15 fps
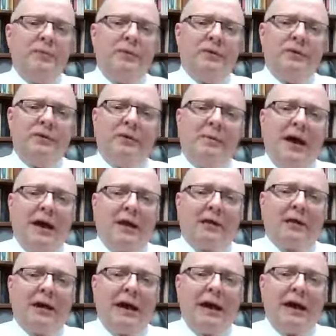He put them out
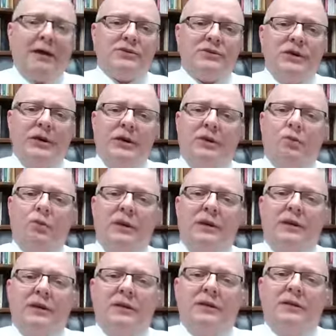of the house,
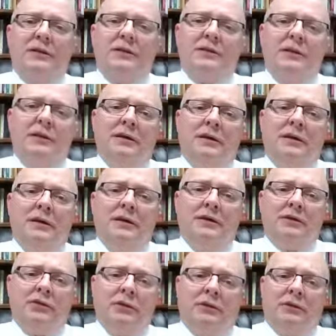went in,
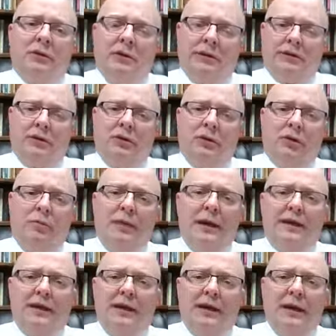took the little girl
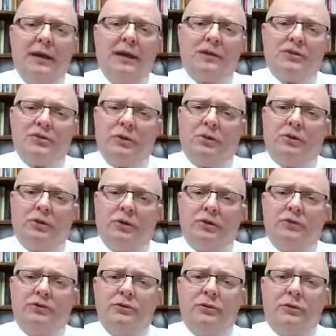by the hand, told
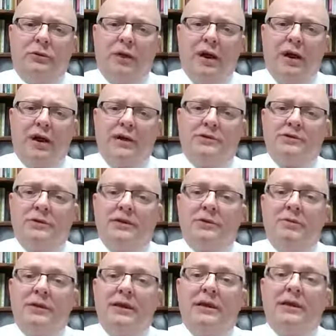her to arise, and
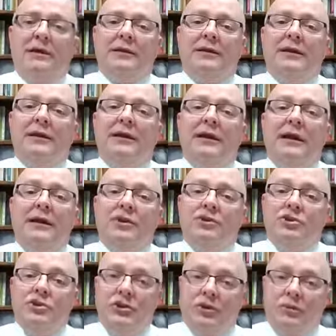immediately
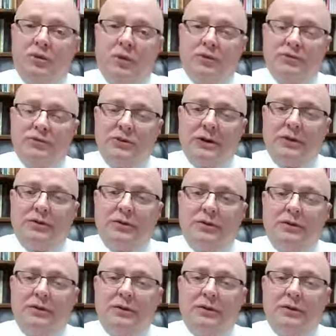she rose up.